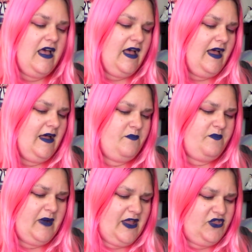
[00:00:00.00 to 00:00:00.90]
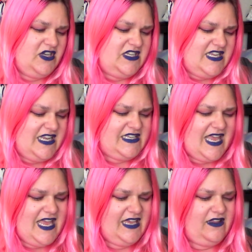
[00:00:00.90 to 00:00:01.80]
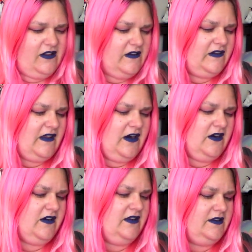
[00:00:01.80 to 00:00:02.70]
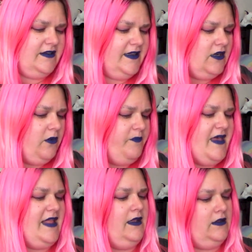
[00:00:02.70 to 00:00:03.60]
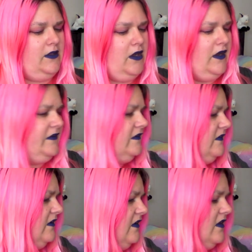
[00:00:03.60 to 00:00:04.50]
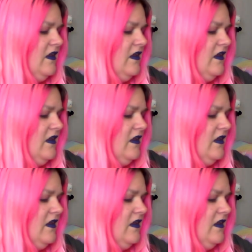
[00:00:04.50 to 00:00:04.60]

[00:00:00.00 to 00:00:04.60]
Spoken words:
But the details are a little bit lost.